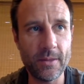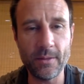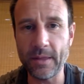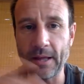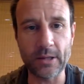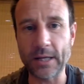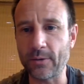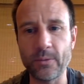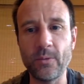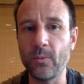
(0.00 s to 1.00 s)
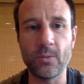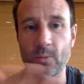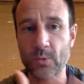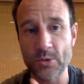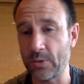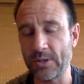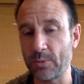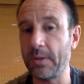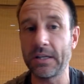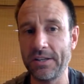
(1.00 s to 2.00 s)
that was
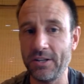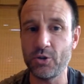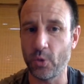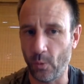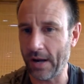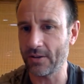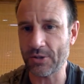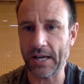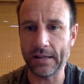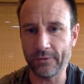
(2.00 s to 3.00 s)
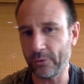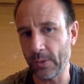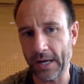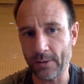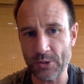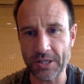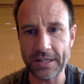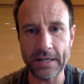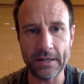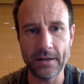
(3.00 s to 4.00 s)
this big ninja renaissance when I was a
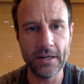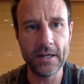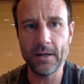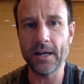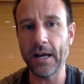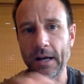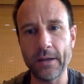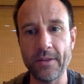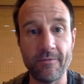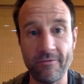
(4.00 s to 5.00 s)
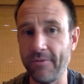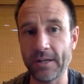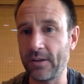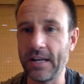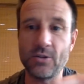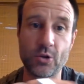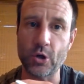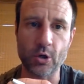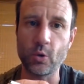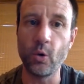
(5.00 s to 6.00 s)
kid, that think
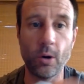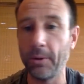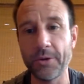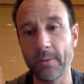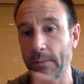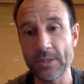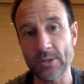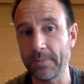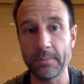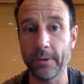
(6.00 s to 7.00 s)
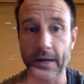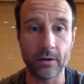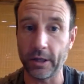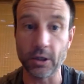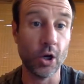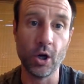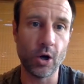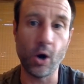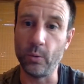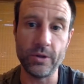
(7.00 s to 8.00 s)
ninjas are cool, but there might be some people that are
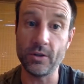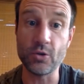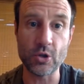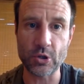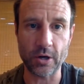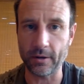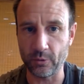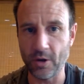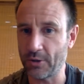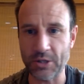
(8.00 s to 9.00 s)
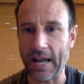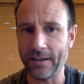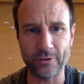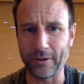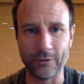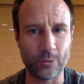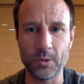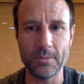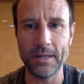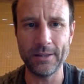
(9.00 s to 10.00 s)
oh, ninjas are assassins.
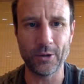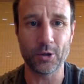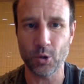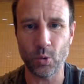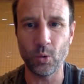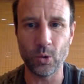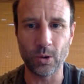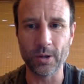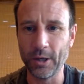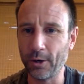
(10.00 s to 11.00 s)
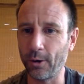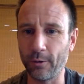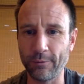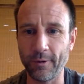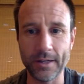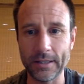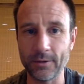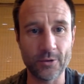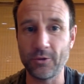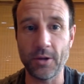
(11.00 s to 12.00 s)
What do you mean they're cool or funny?
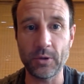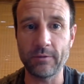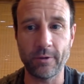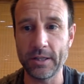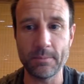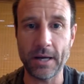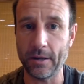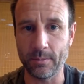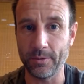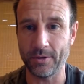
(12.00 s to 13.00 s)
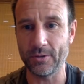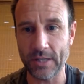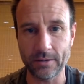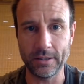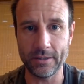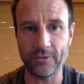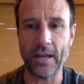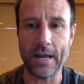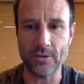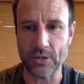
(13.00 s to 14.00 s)
There's nothing funny about them. They're deadly
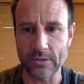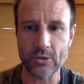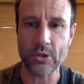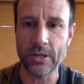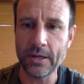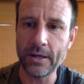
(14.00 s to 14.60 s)
assassins.